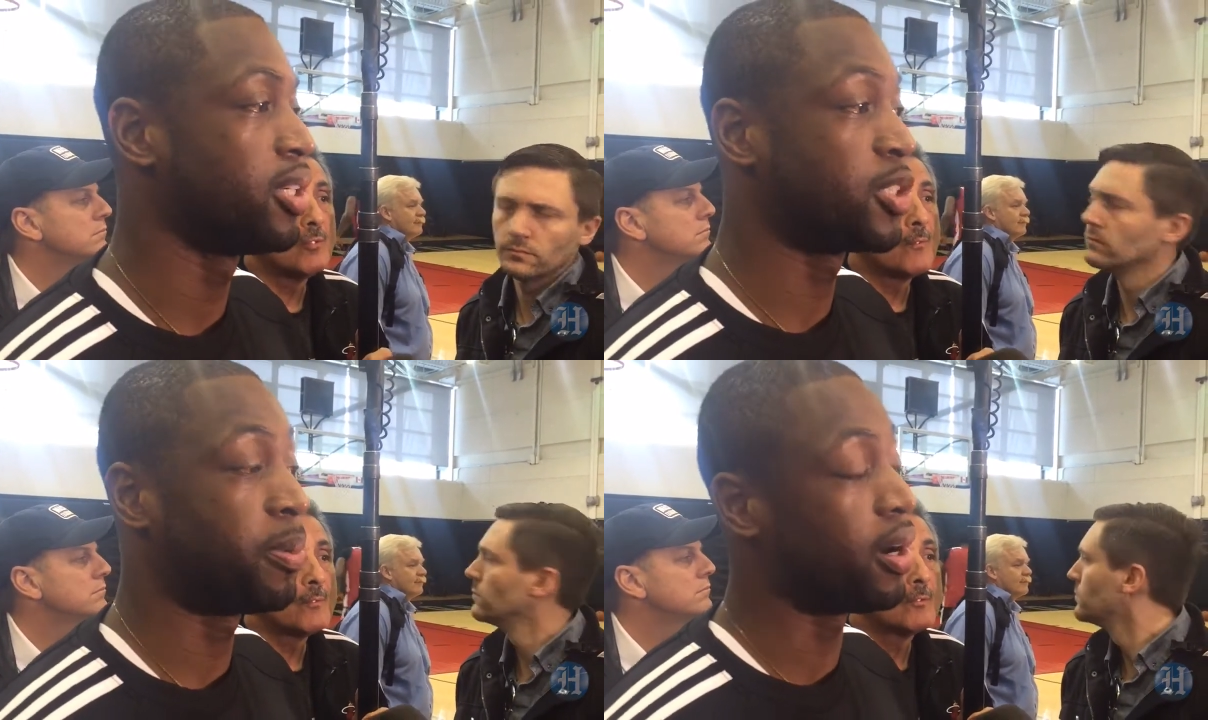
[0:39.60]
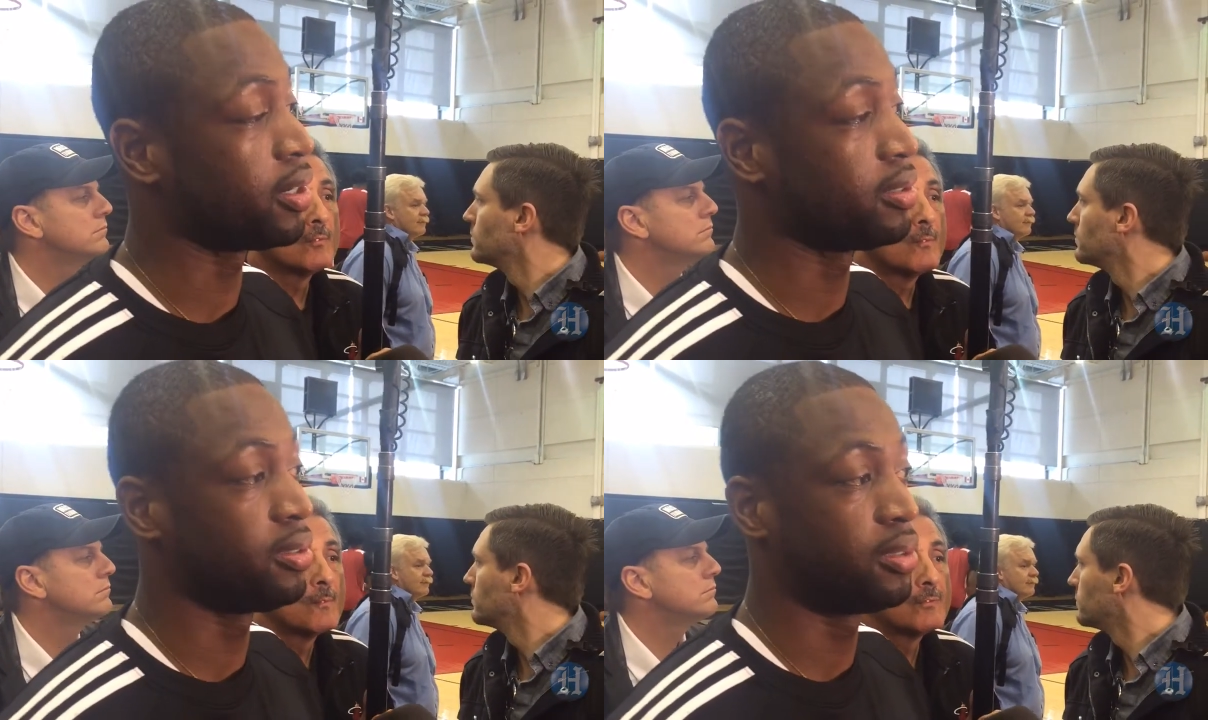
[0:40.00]
Speaker 1: with a spark
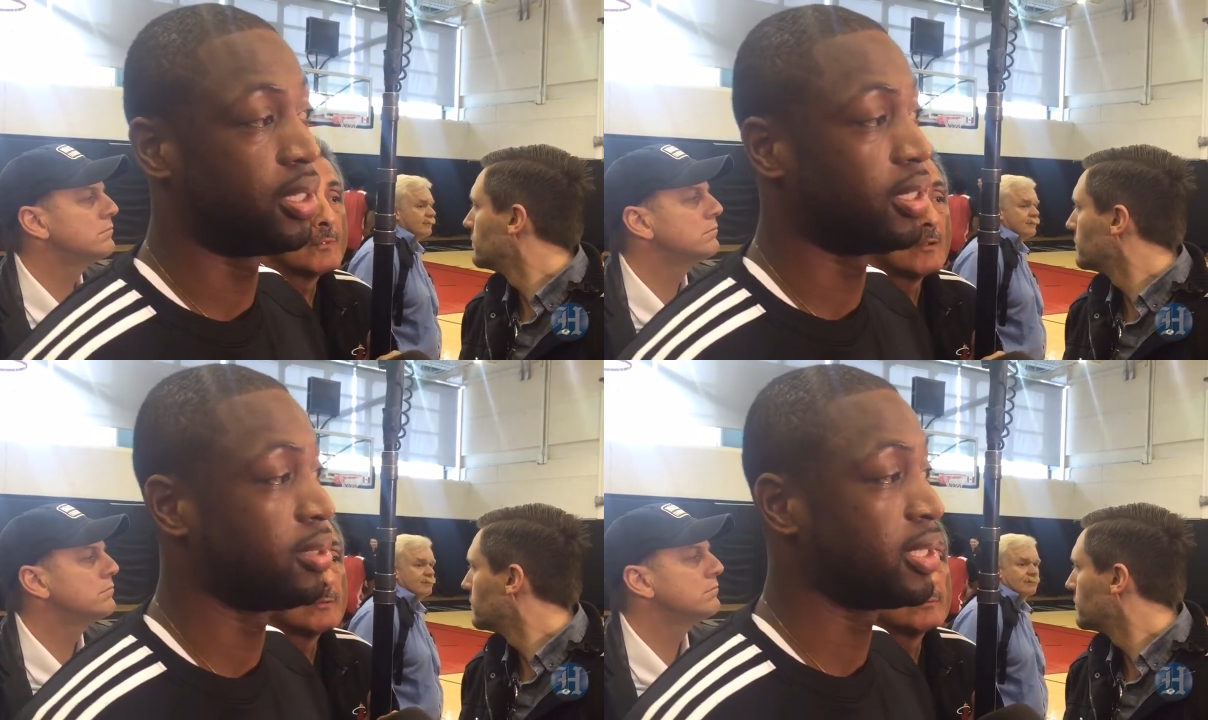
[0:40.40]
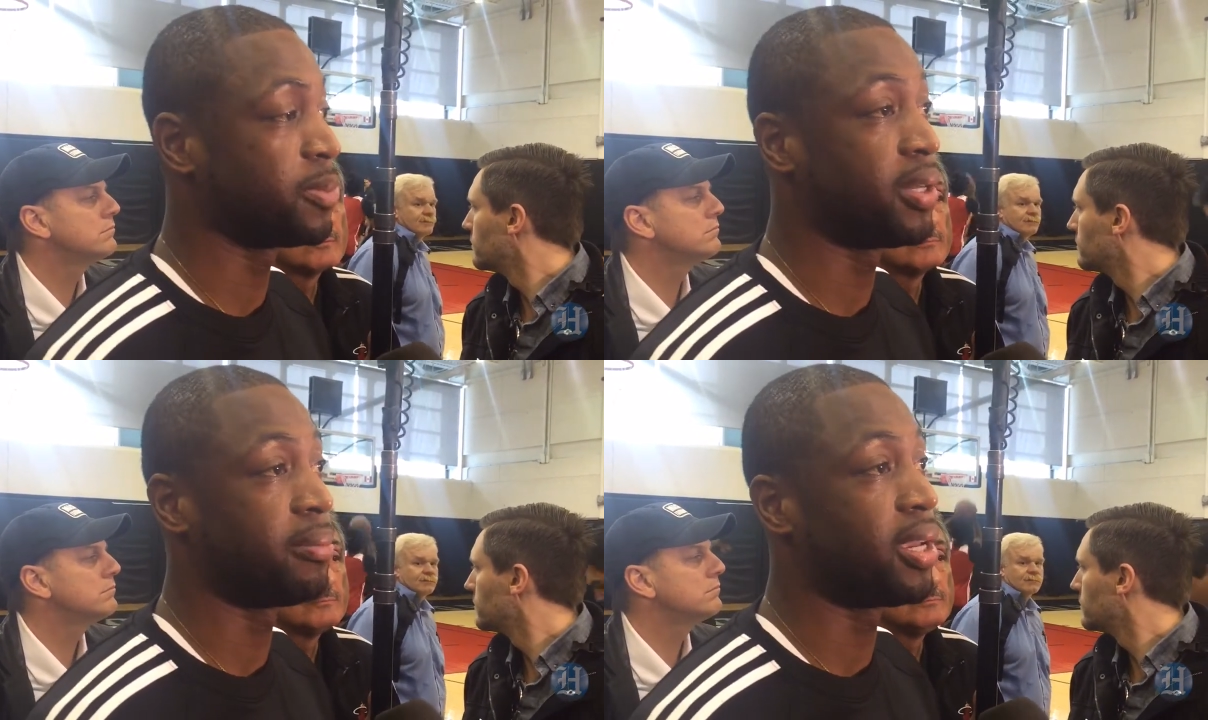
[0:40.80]
uh, that's
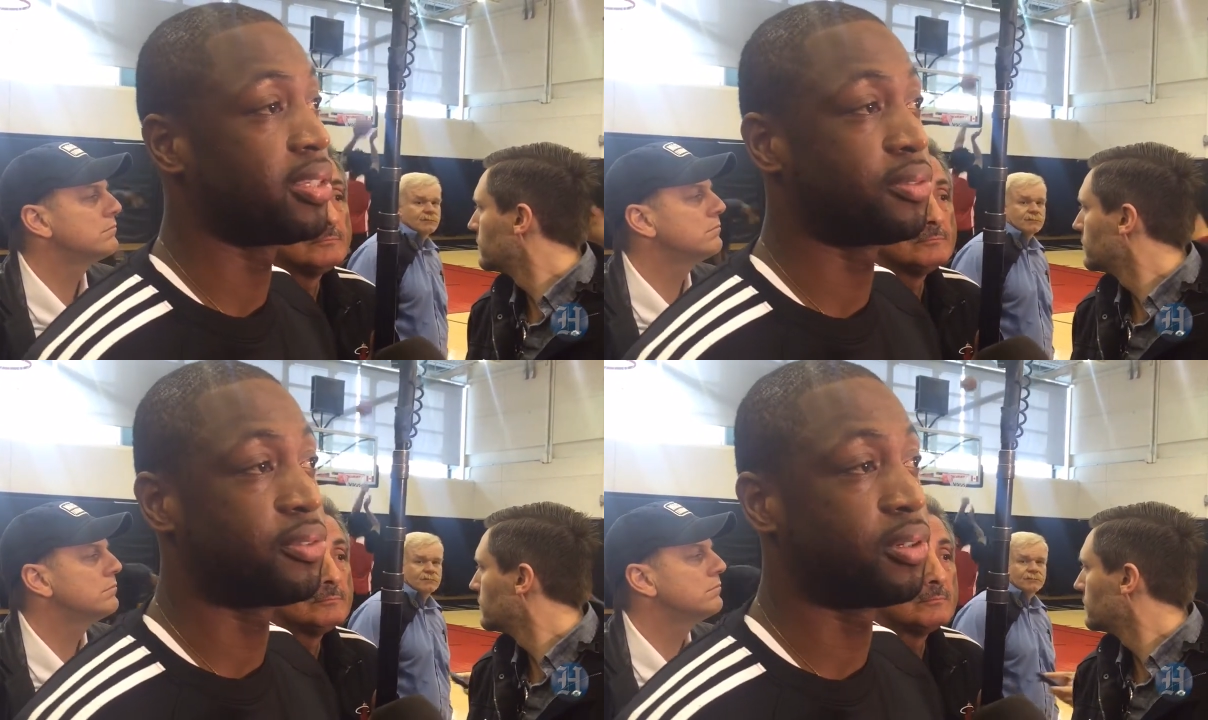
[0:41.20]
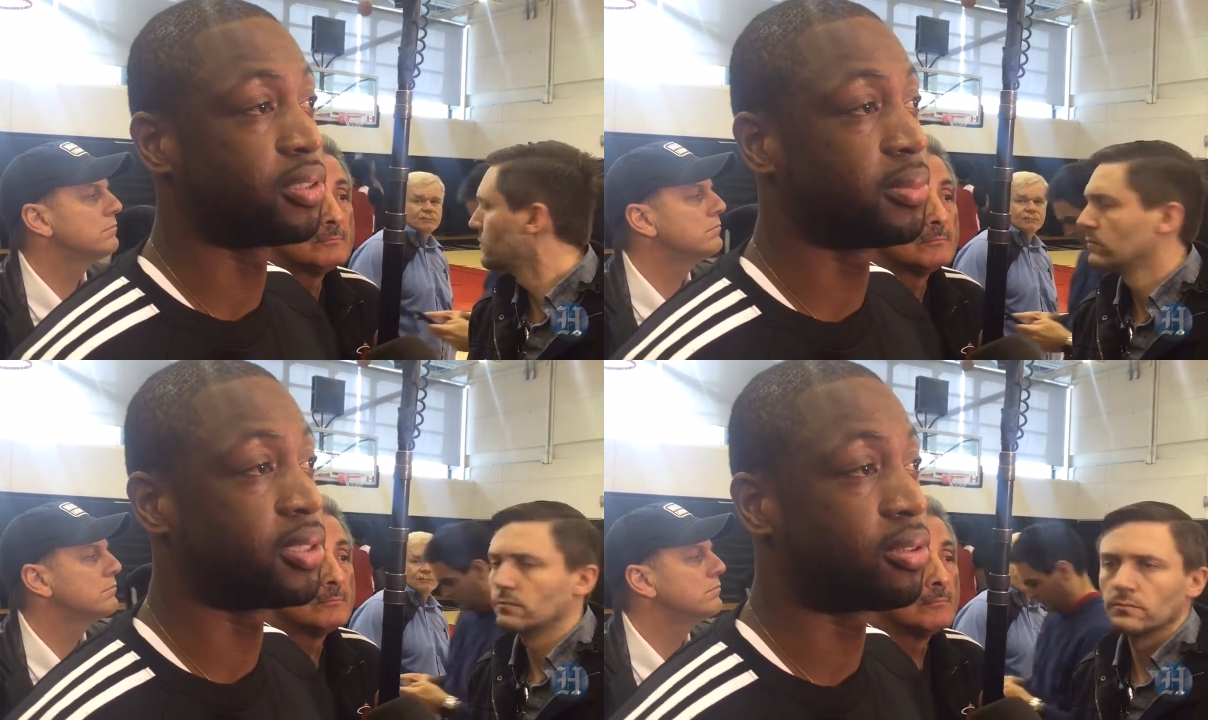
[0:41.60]
been amazing for us.
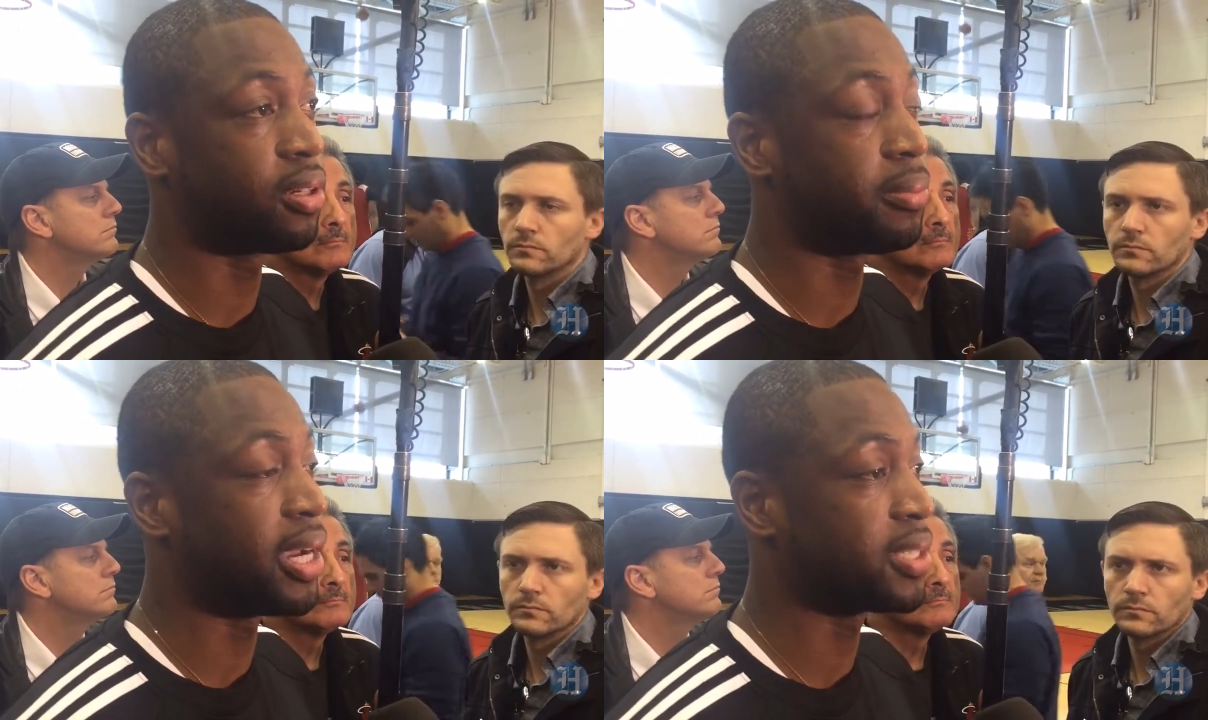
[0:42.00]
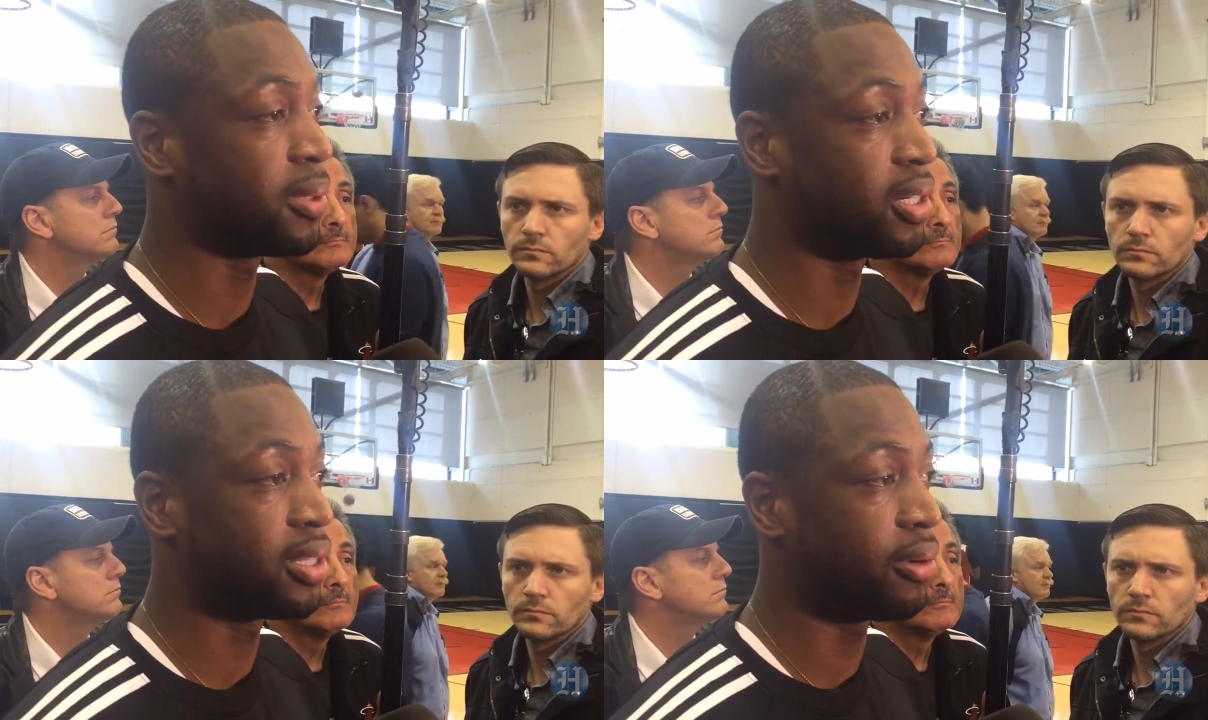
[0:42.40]
I mean, scoring the
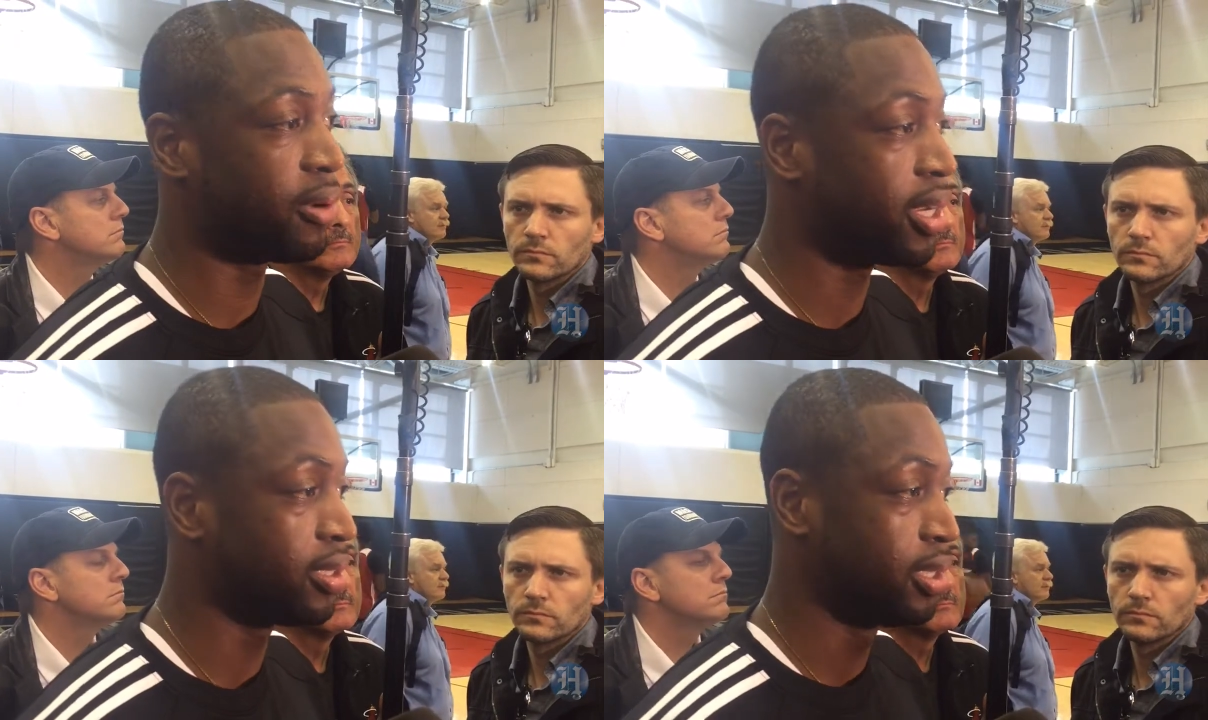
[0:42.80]
basketball at that rate,